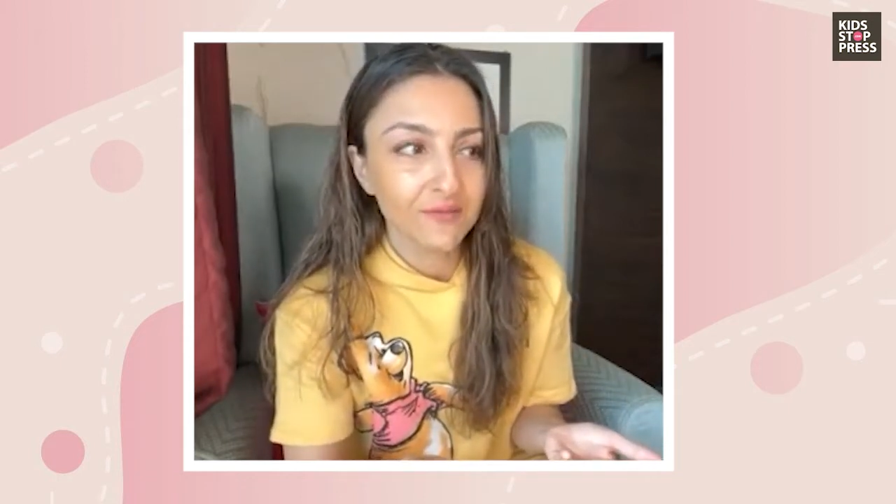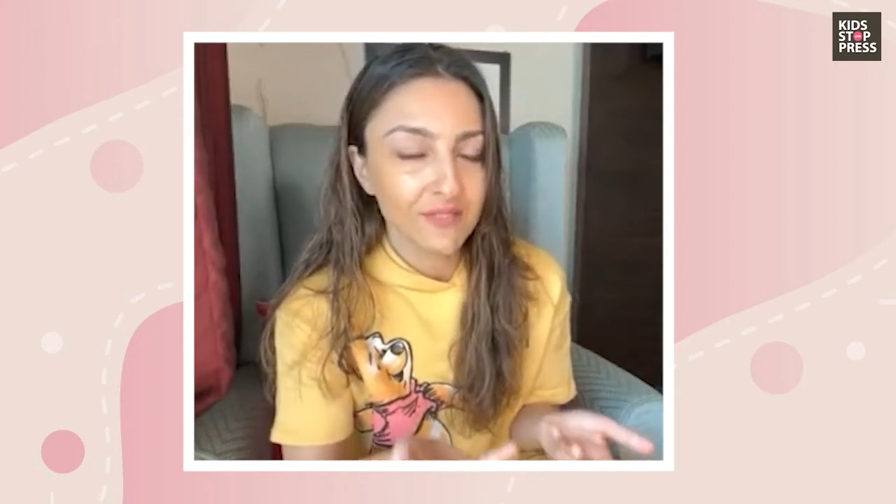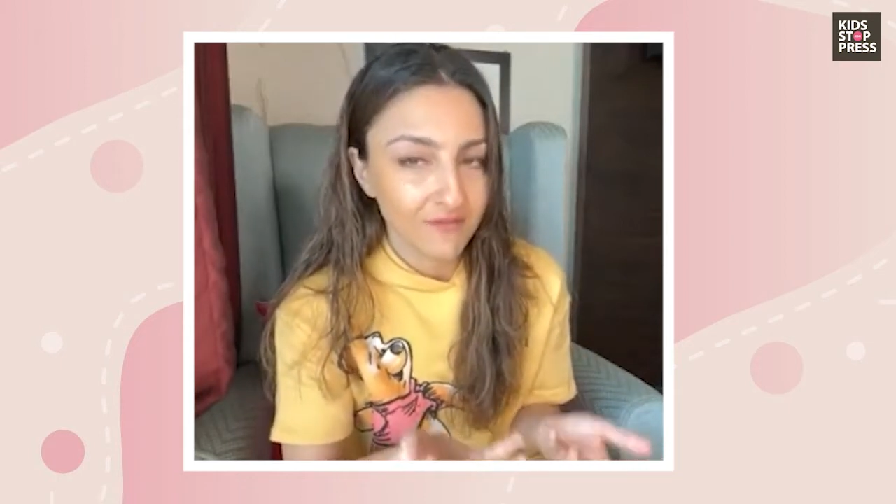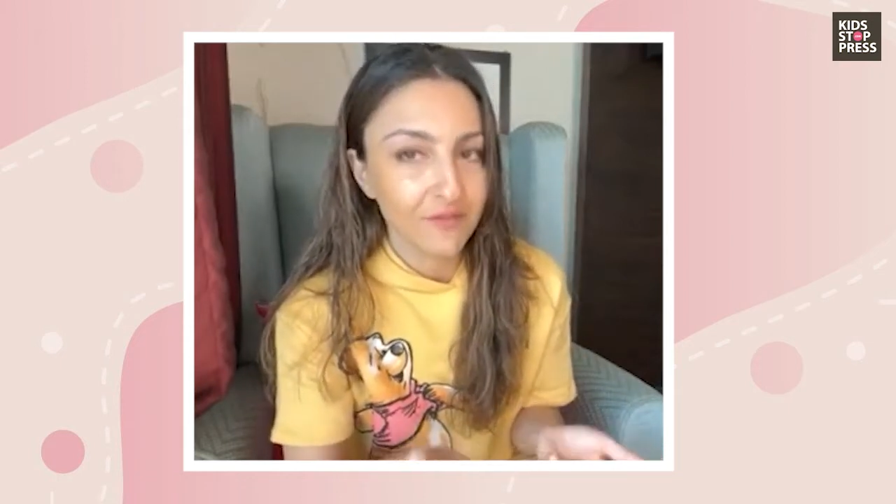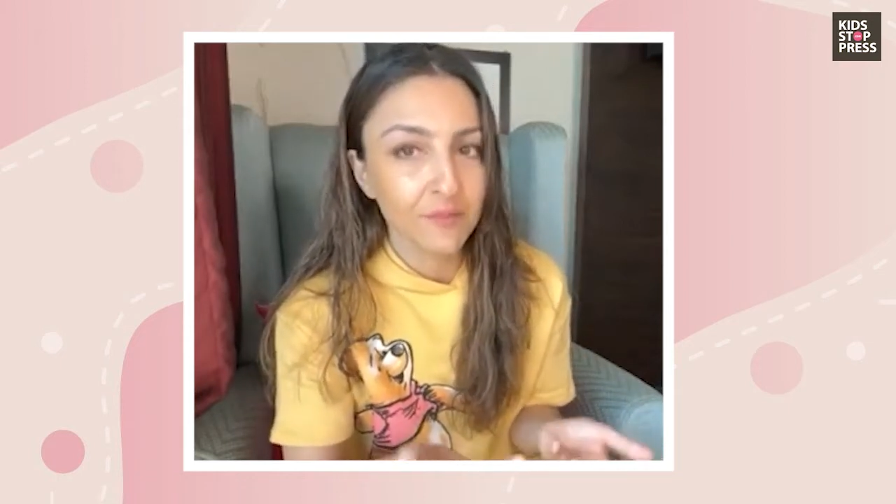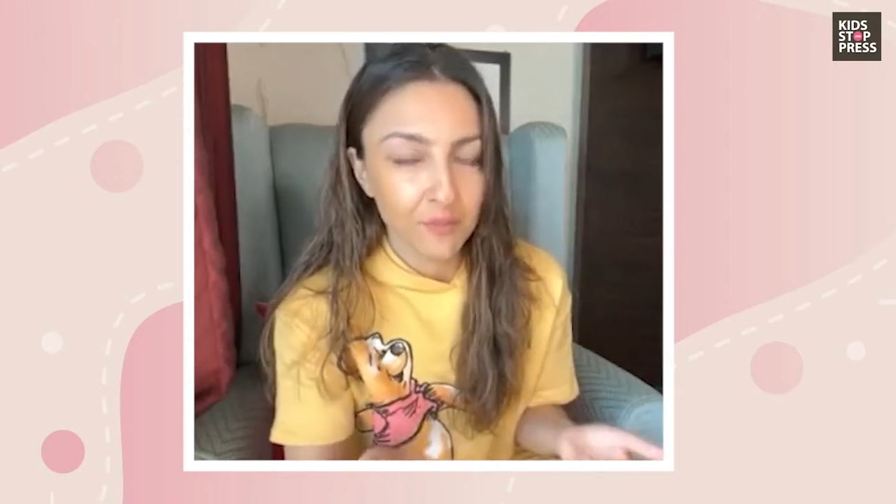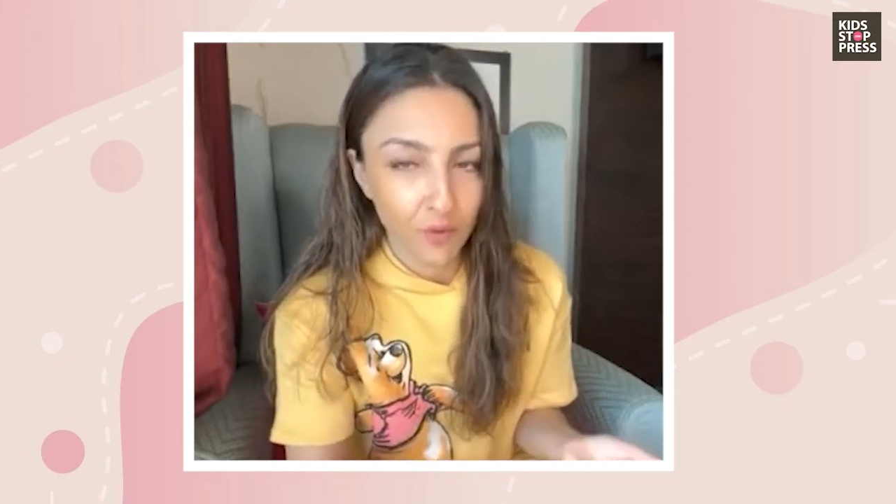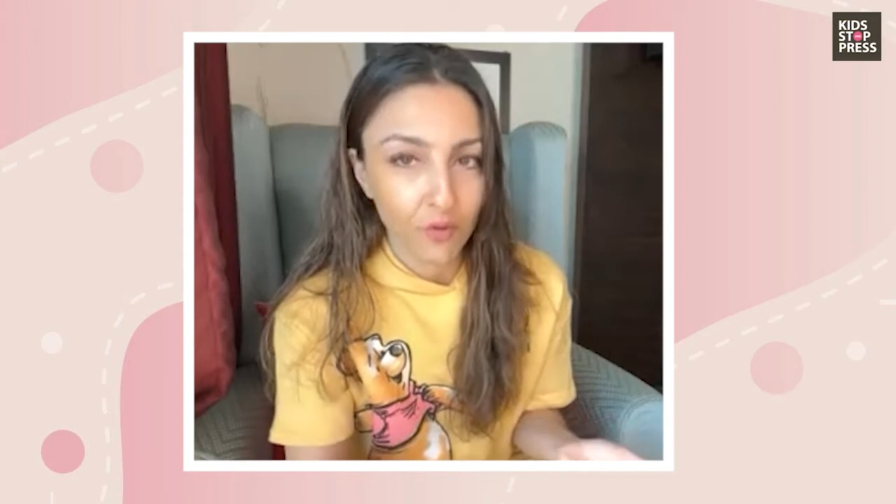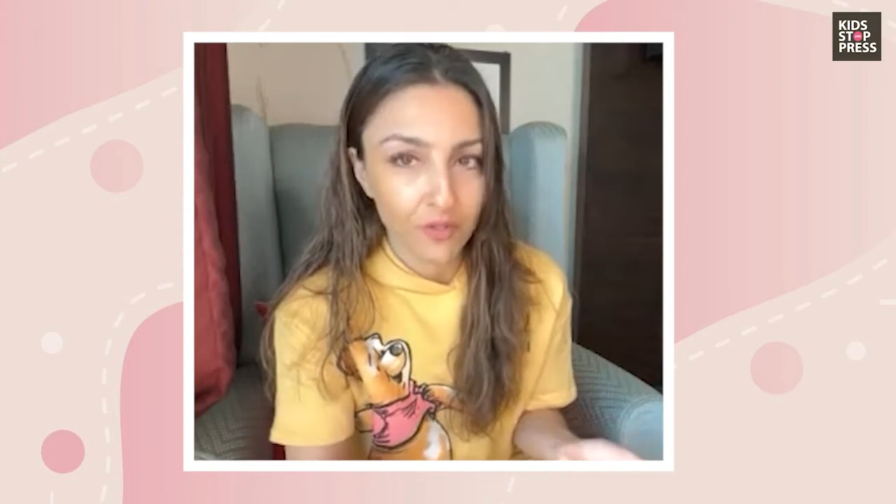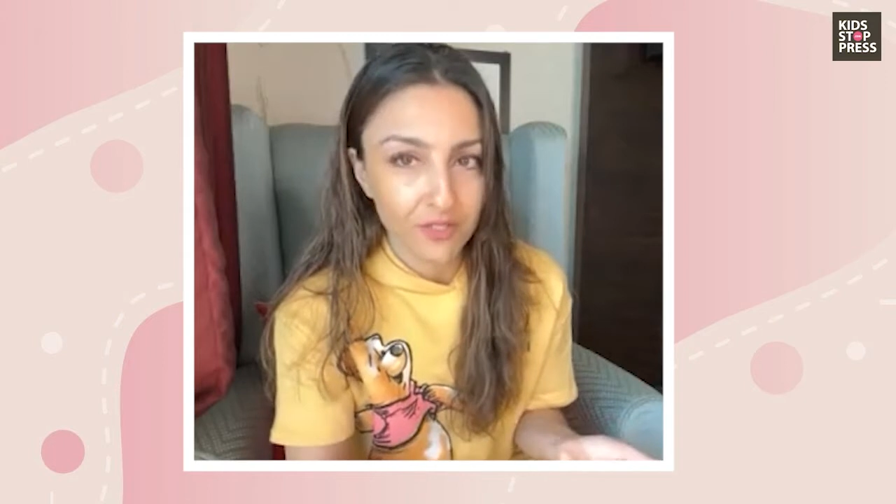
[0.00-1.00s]
never be
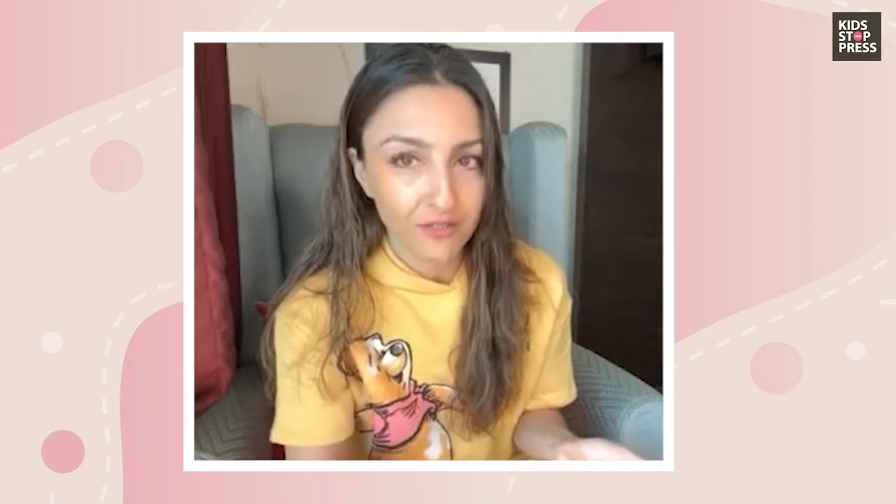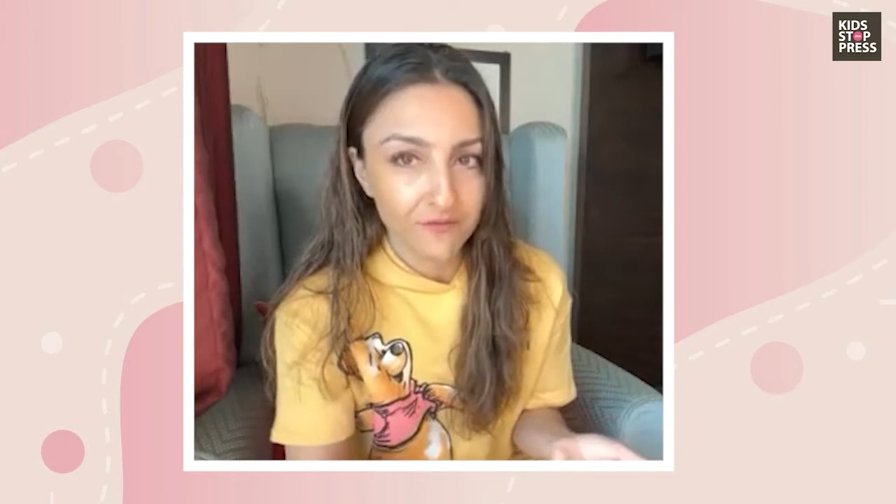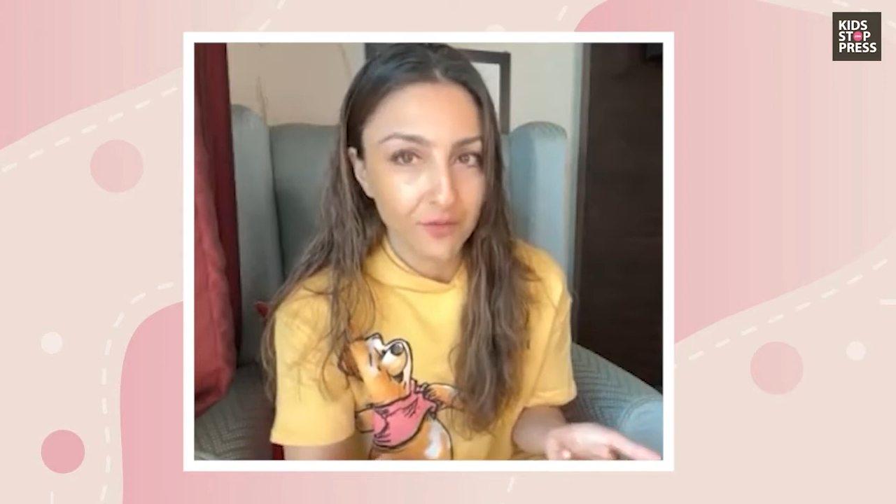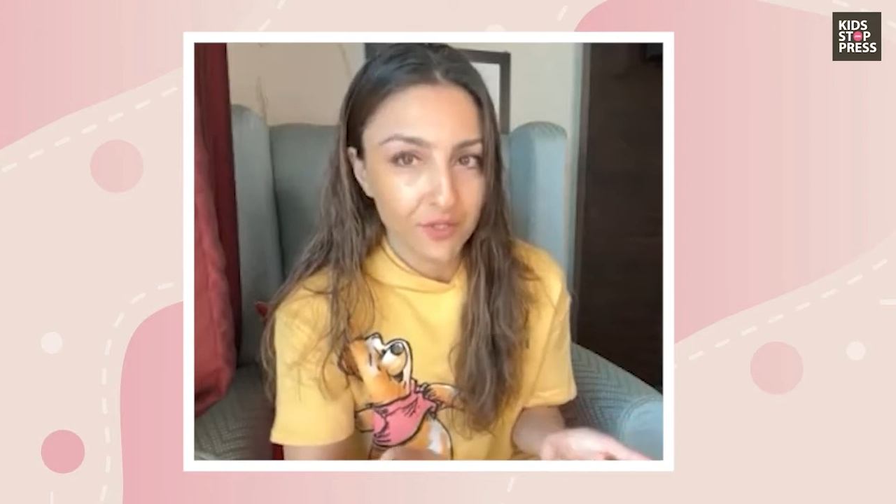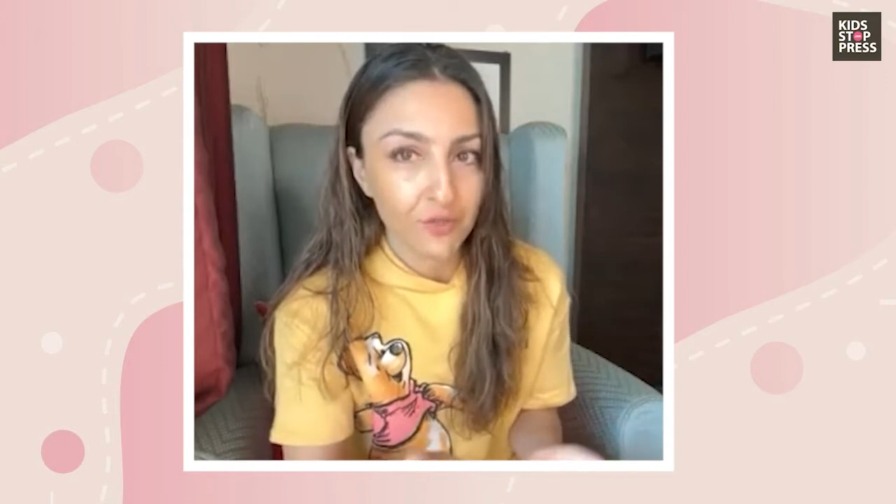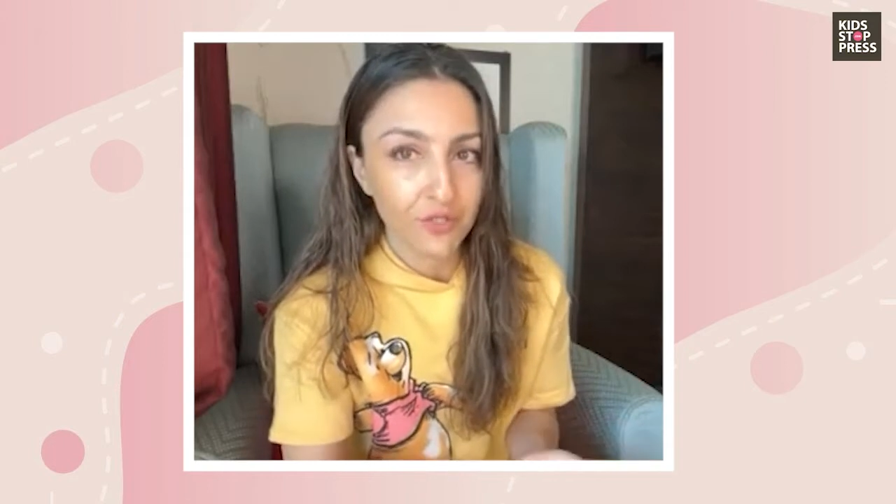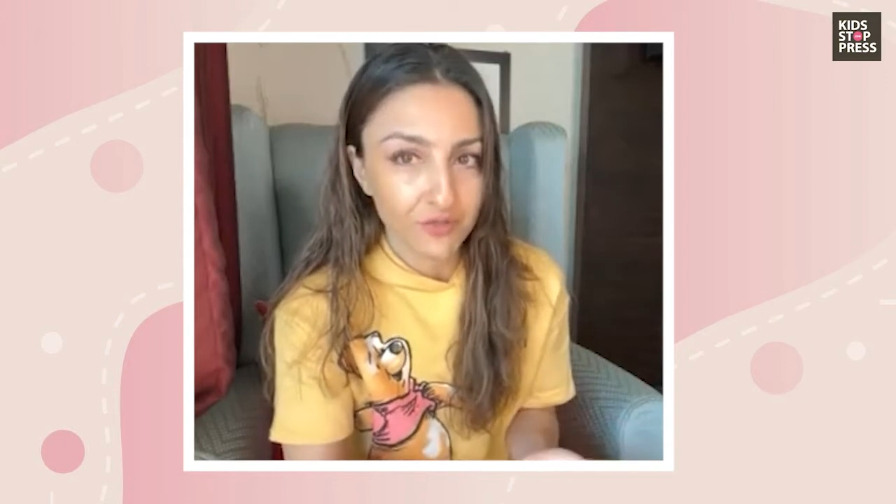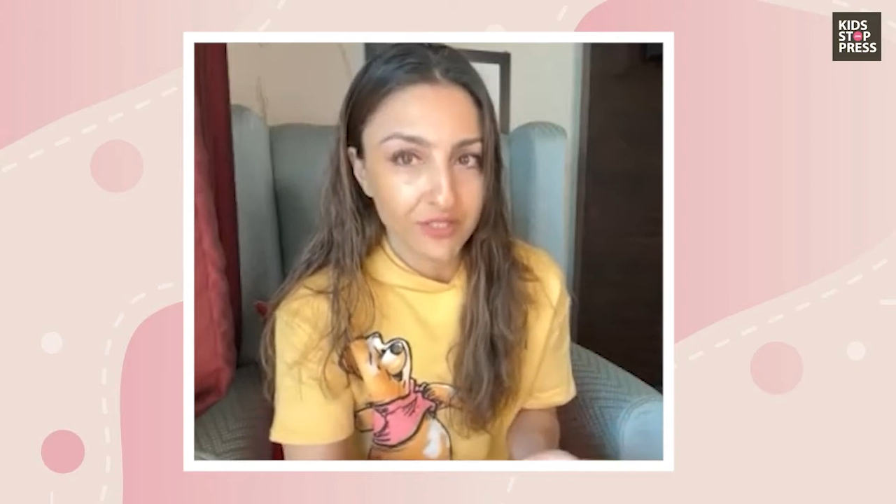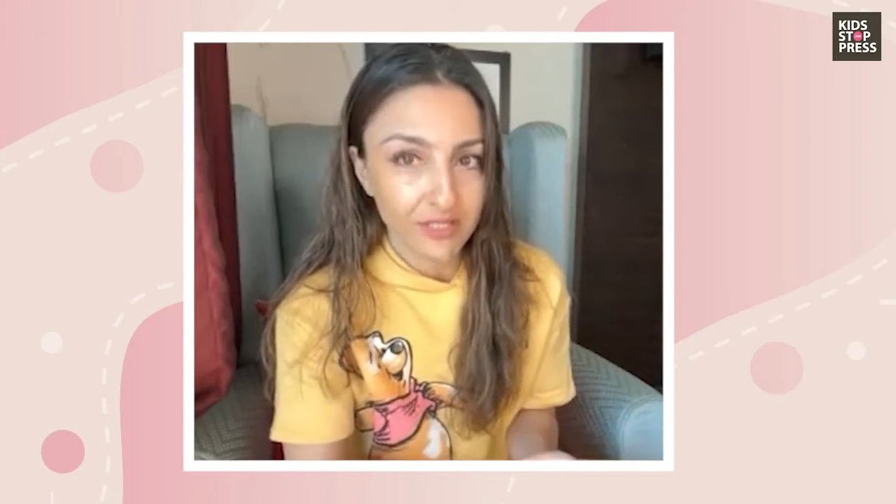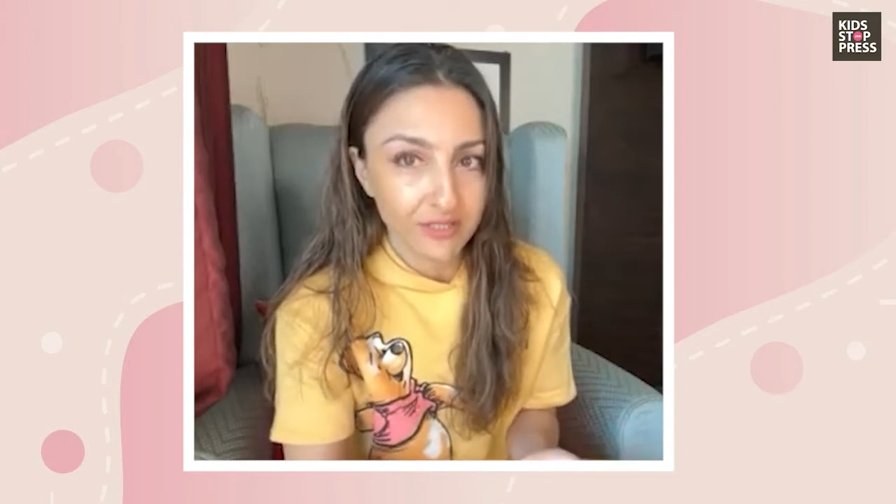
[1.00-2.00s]
bored if you enjoy
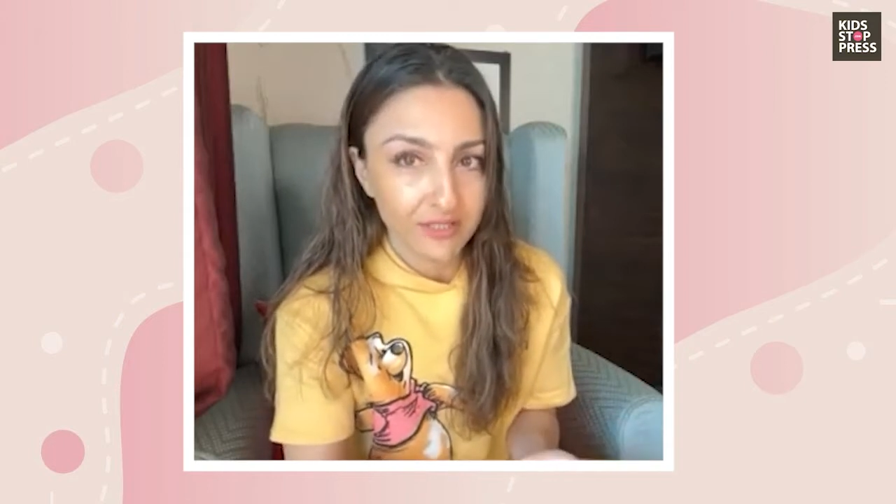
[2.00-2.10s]
reading.